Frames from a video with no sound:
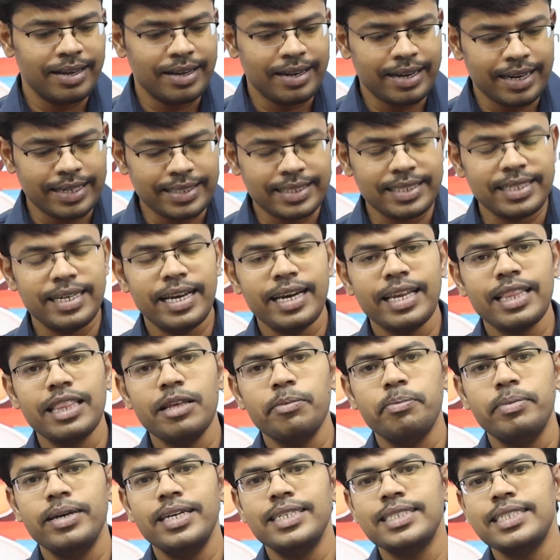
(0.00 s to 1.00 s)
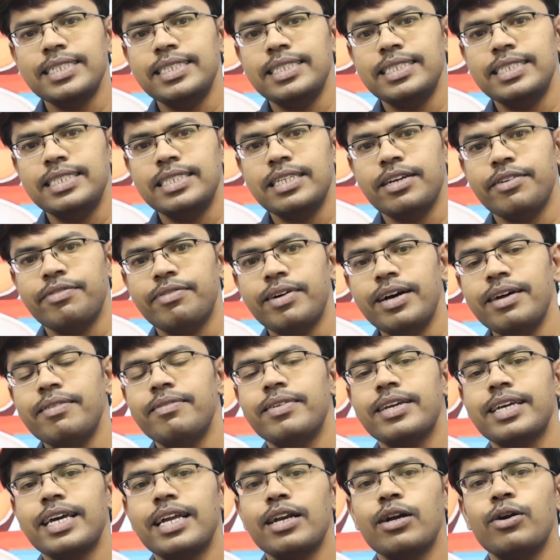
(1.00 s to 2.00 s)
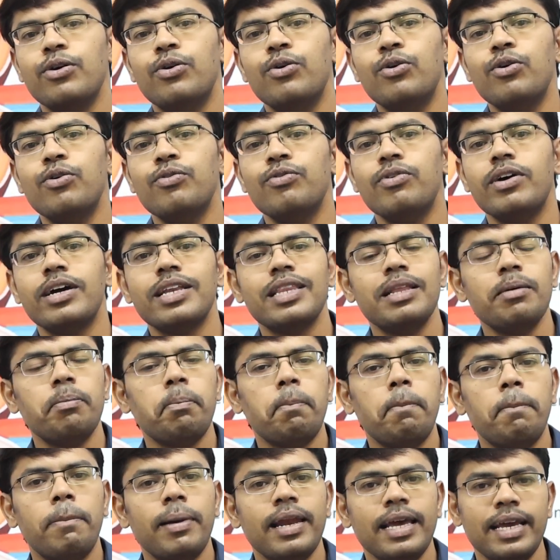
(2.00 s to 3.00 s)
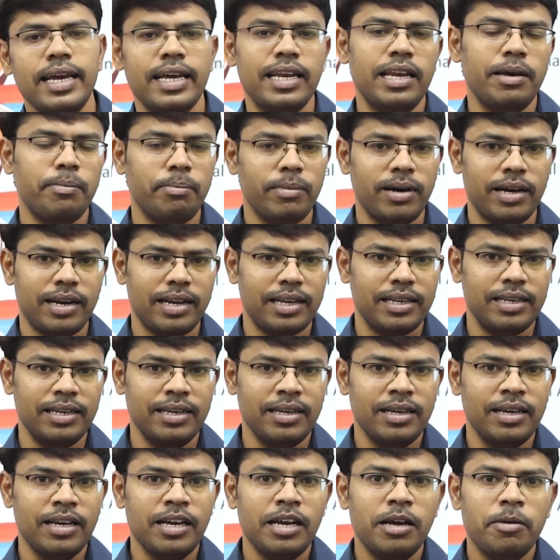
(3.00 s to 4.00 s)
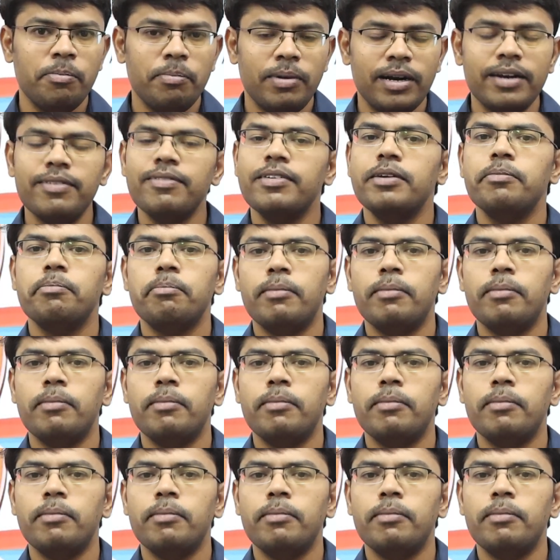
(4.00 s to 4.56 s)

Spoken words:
considering the patient eGFR, we can go for the plain MRI, but we